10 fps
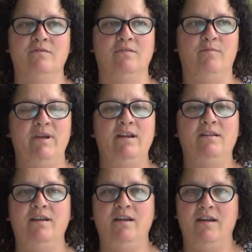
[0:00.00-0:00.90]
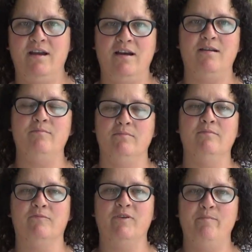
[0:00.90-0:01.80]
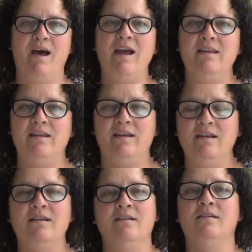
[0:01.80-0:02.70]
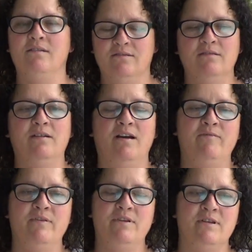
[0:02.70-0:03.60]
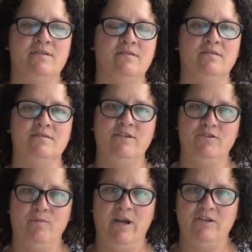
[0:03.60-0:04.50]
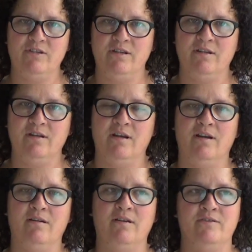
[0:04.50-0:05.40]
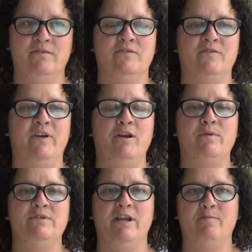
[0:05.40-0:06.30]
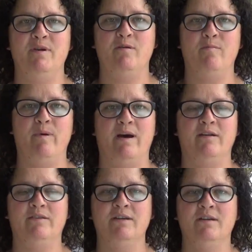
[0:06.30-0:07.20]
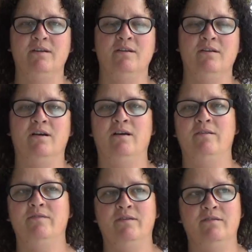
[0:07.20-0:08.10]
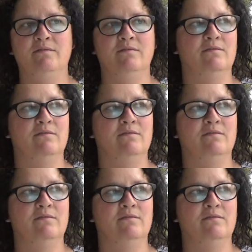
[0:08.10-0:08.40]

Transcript: immediately reminded of the situation as Savannah was telling me about the